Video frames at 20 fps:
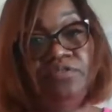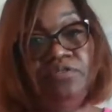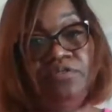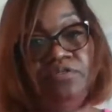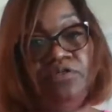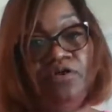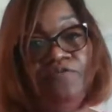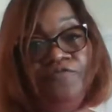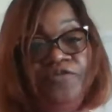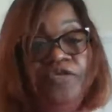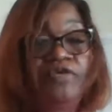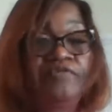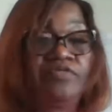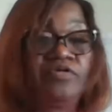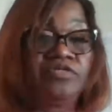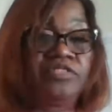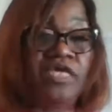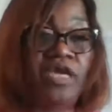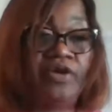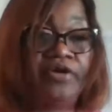Forgive
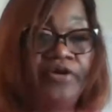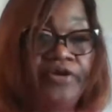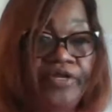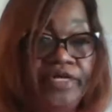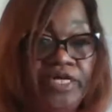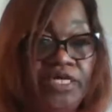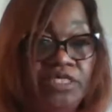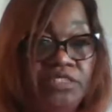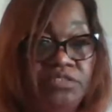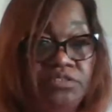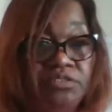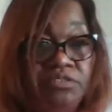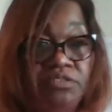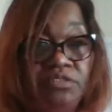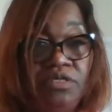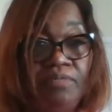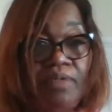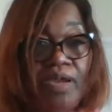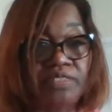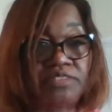those that hurt us.
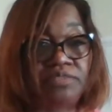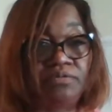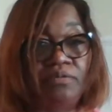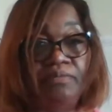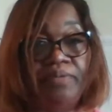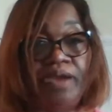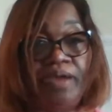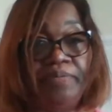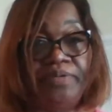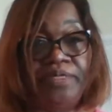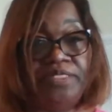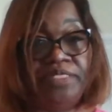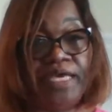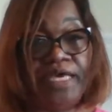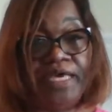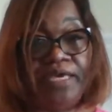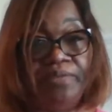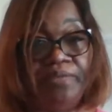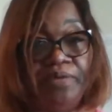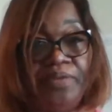Some of them might be
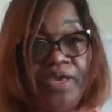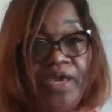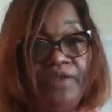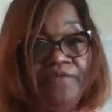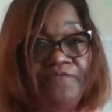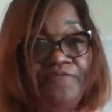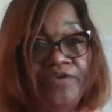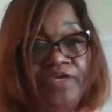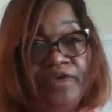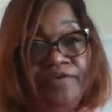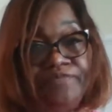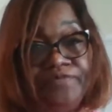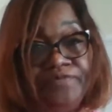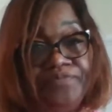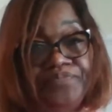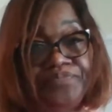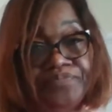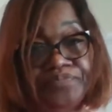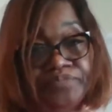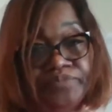dead, but we got to forgive
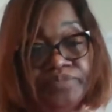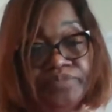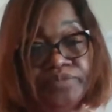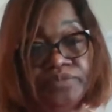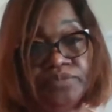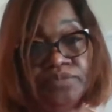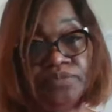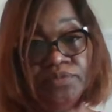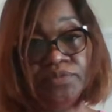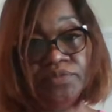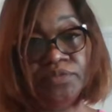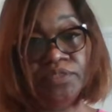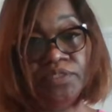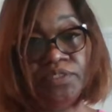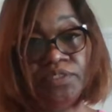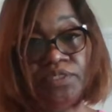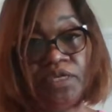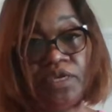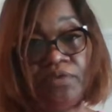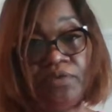them.
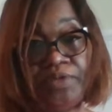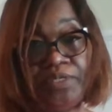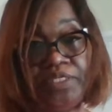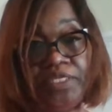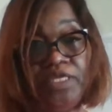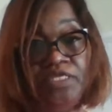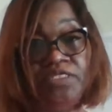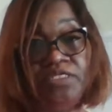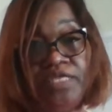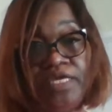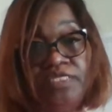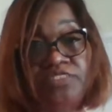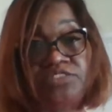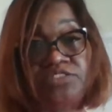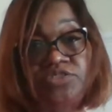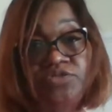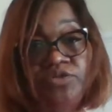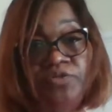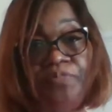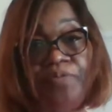And we did things
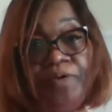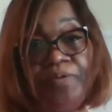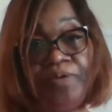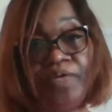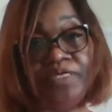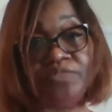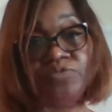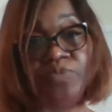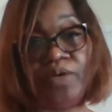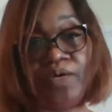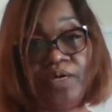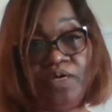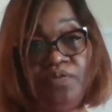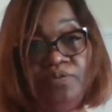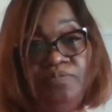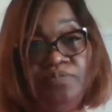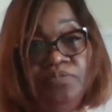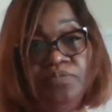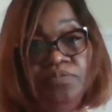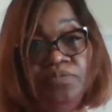to the people as well.
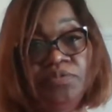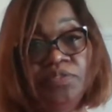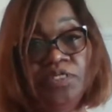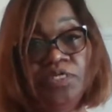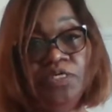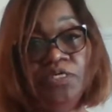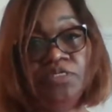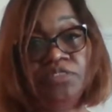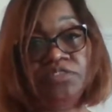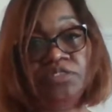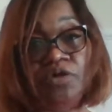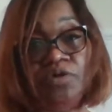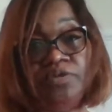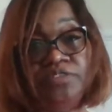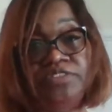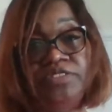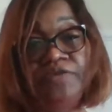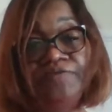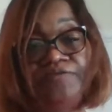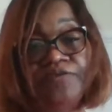So
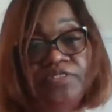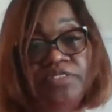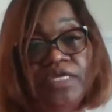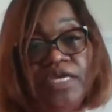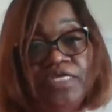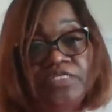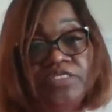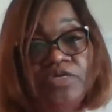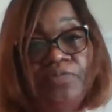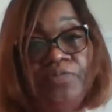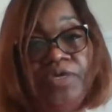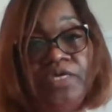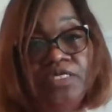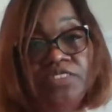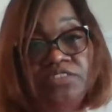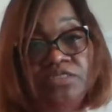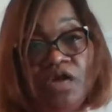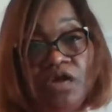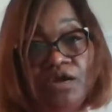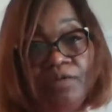it's different things that we can
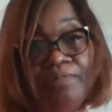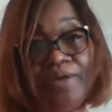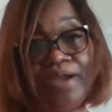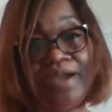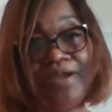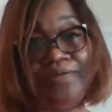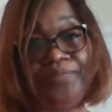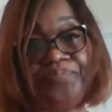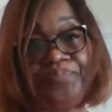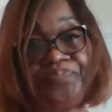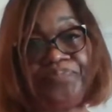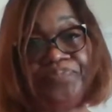talk about.